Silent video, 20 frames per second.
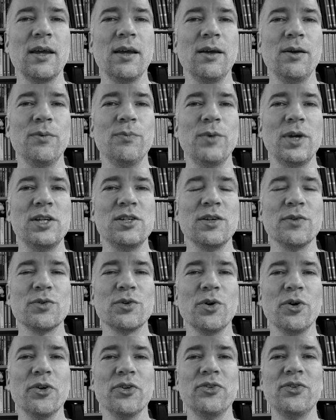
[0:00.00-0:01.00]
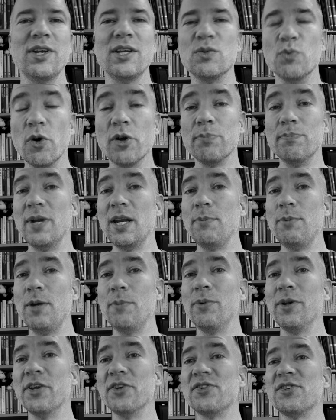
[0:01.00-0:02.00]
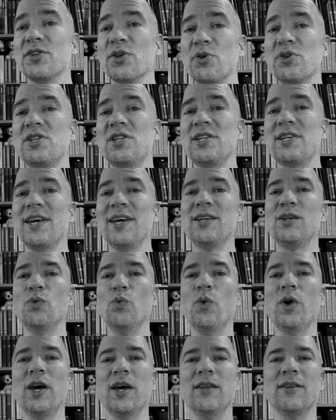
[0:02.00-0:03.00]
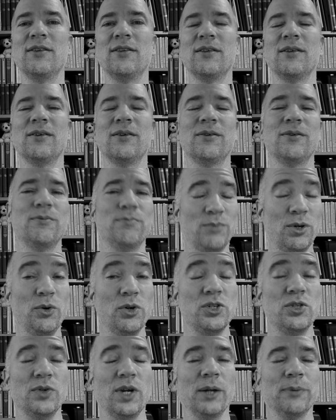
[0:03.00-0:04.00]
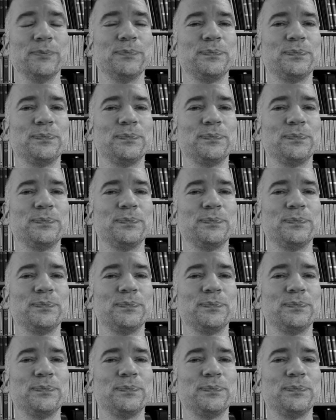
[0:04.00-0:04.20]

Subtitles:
which, of course, is what many people associate with poetry.